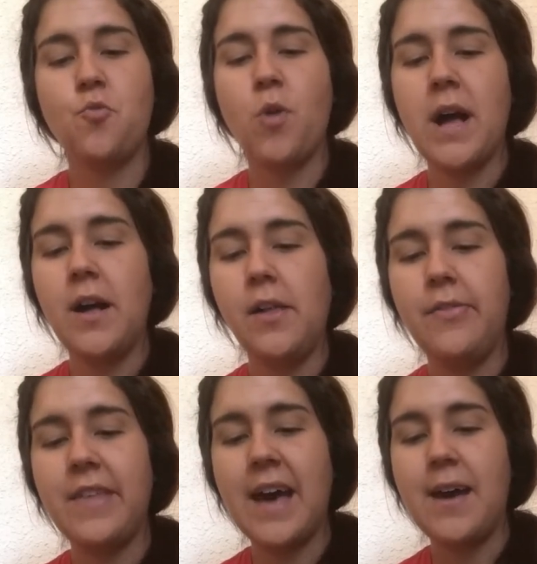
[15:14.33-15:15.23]

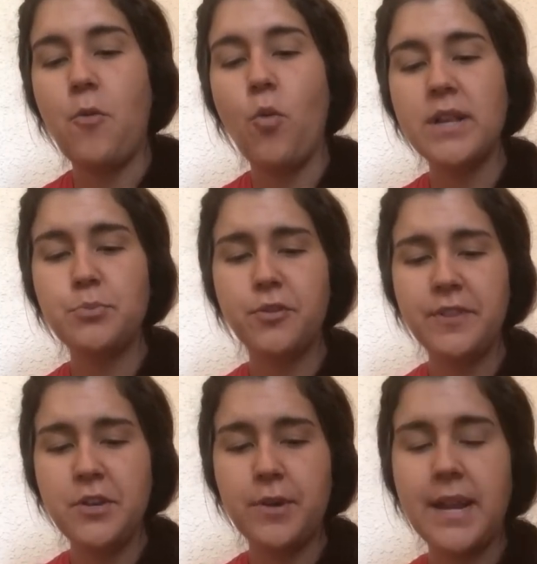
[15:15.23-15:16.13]
While that was
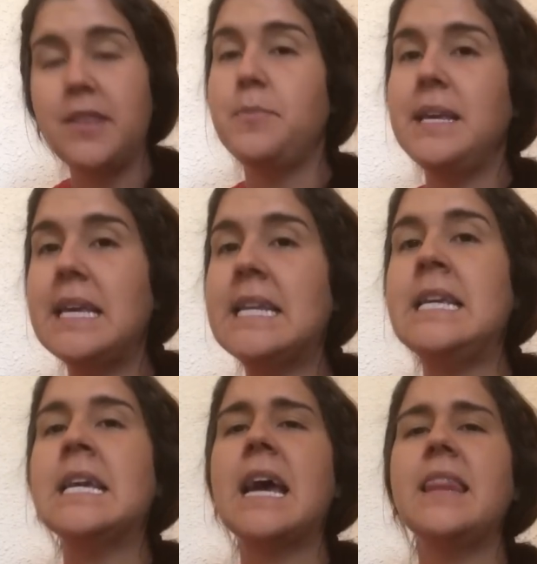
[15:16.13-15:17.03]
proving great at the
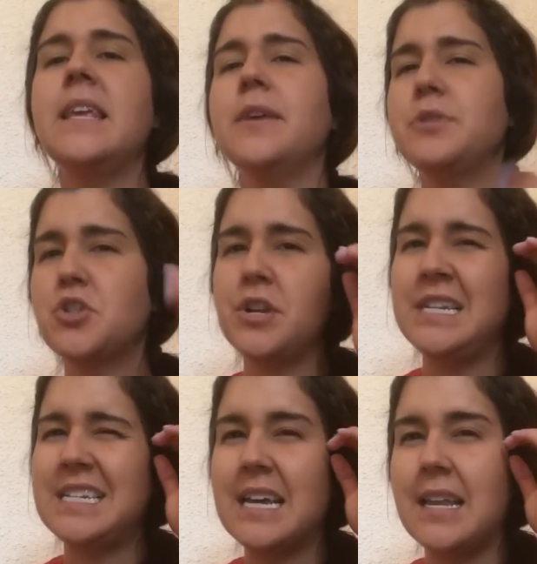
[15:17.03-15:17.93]
beginning, I think I was
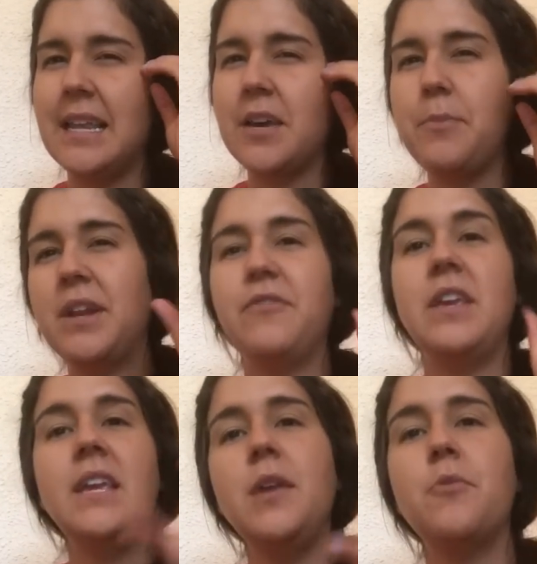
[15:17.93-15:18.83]
starting to get like a bit of a
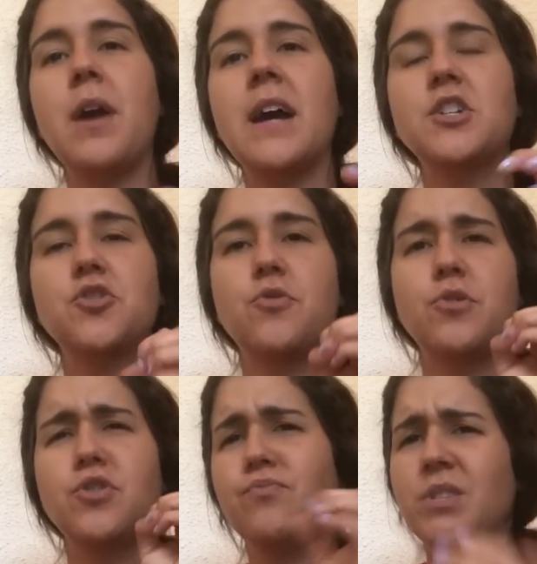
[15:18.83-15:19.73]
heat rash
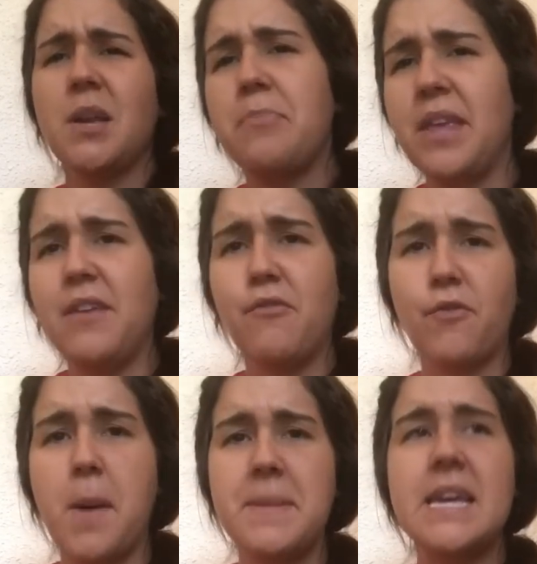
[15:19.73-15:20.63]
or something
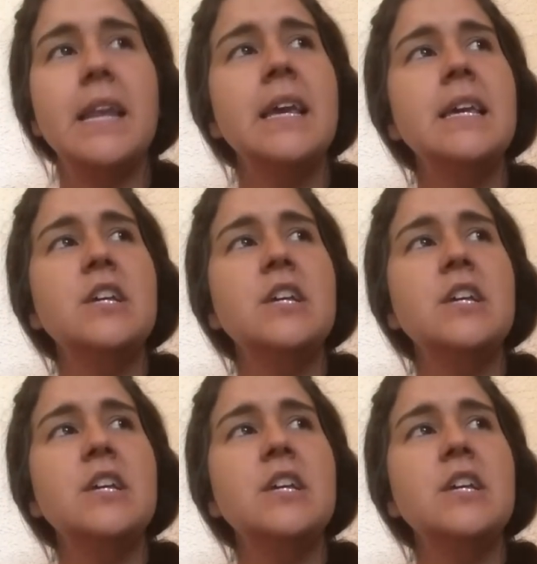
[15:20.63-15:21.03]
from it.